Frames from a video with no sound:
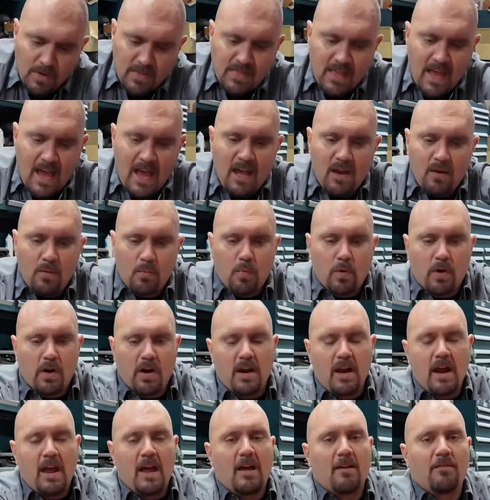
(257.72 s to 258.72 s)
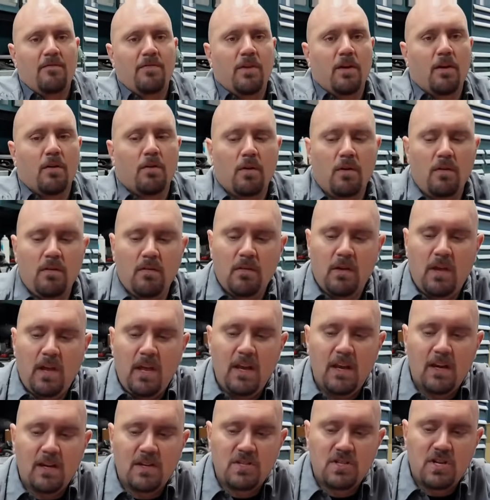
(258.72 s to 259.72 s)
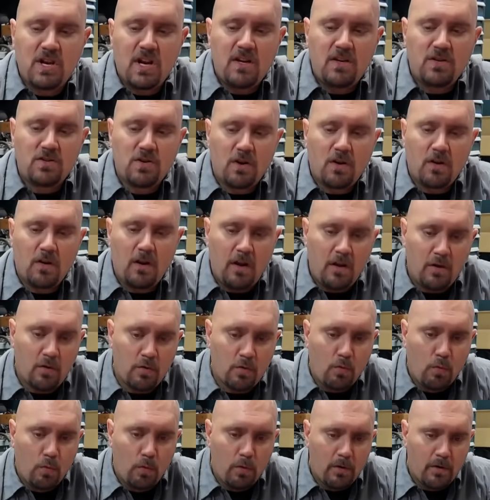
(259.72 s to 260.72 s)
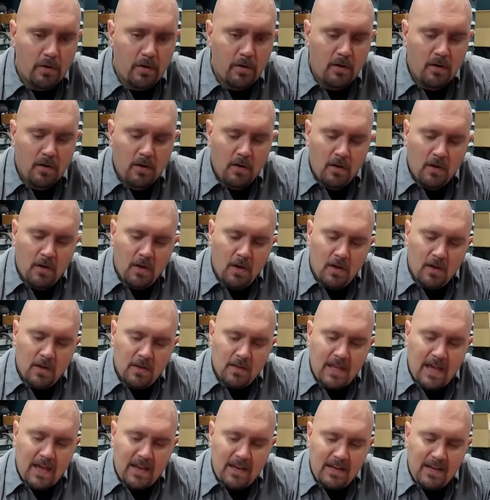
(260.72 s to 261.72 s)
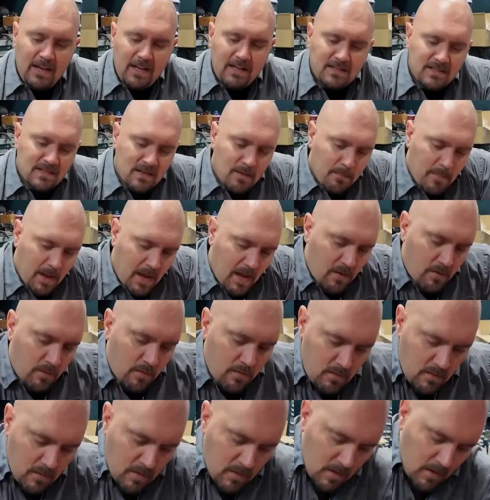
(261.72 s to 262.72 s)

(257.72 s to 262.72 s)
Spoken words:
with that, we're going to have the heat exchanger intercooler that needs to mount